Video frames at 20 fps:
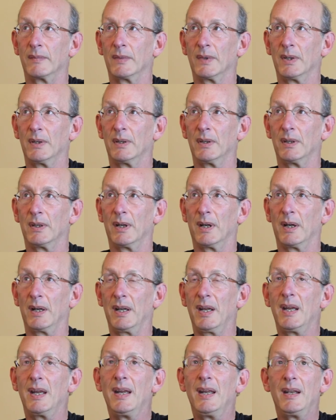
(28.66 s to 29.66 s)
uh, a
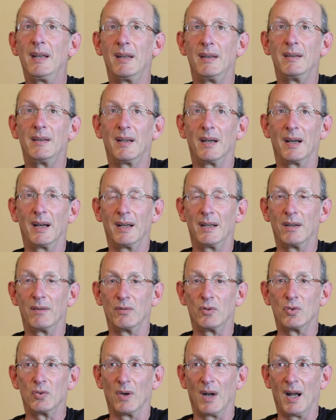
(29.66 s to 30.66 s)
heated kind
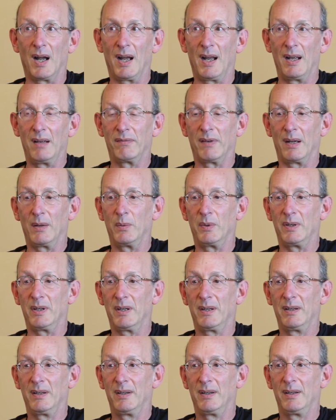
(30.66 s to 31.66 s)
of drive. I would
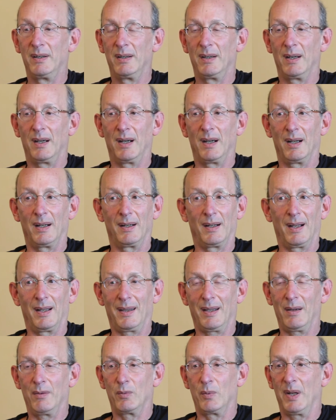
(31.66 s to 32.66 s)

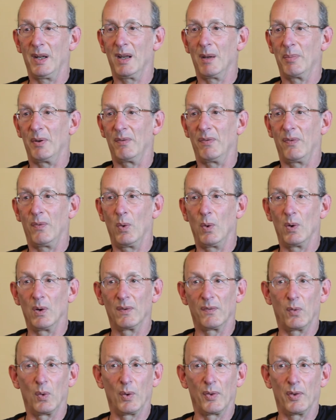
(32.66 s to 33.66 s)
I would wake up at 4,
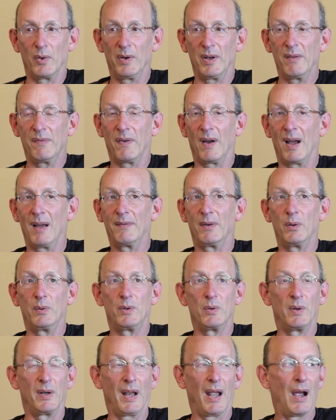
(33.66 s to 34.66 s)
4.35, I would
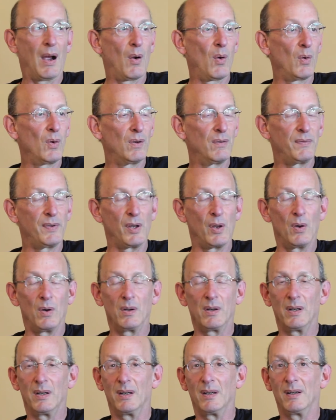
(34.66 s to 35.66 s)
do an hour of
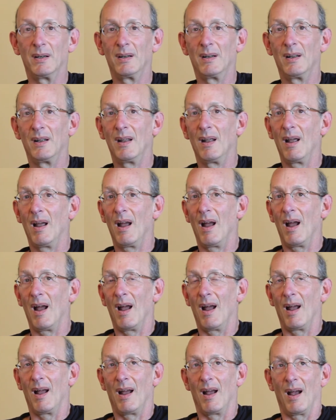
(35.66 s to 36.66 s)
yoga.
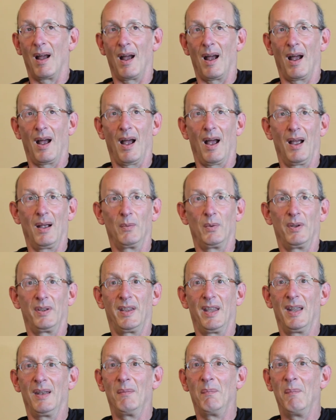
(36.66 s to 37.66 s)
I would
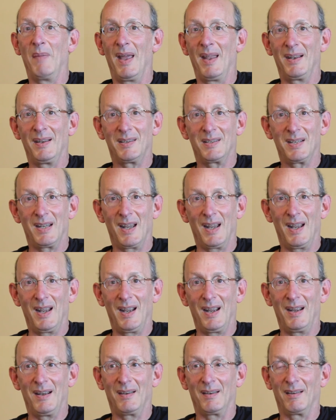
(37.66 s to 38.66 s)
then
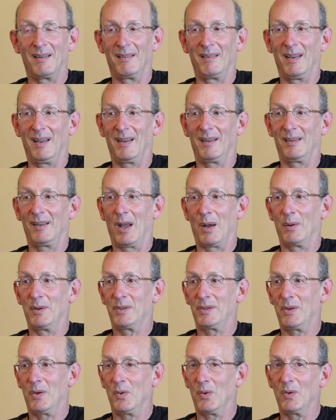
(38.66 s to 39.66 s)
meditate and then you know, I
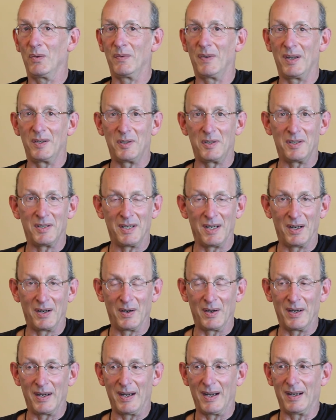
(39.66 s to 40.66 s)
was total
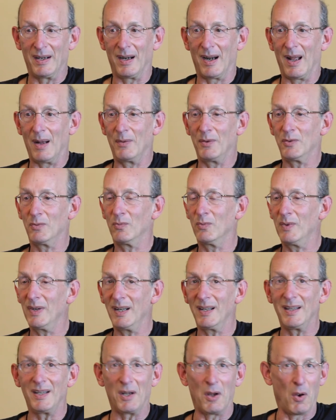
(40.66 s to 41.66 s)
vegetarian and I was
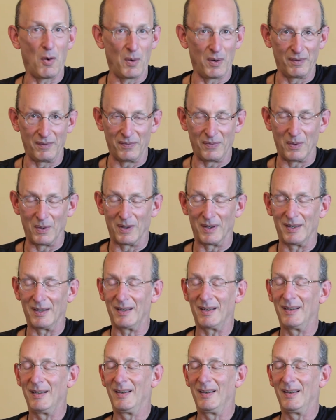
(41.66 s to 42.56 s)
really going for it.